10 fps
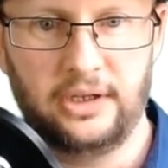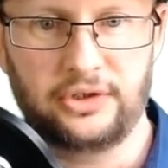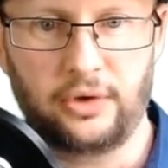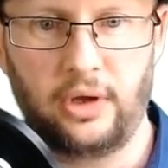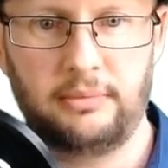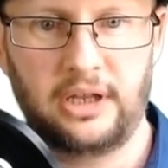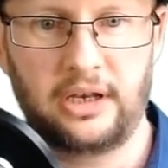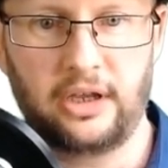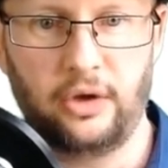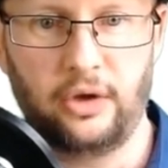So I'm going
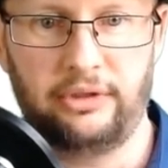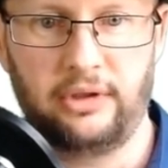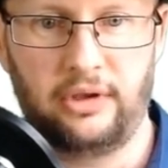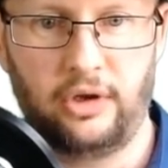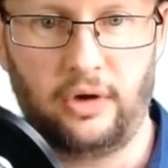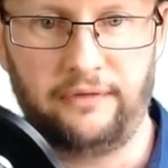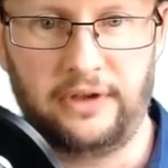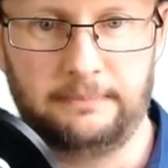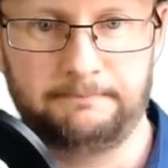to go with coffee.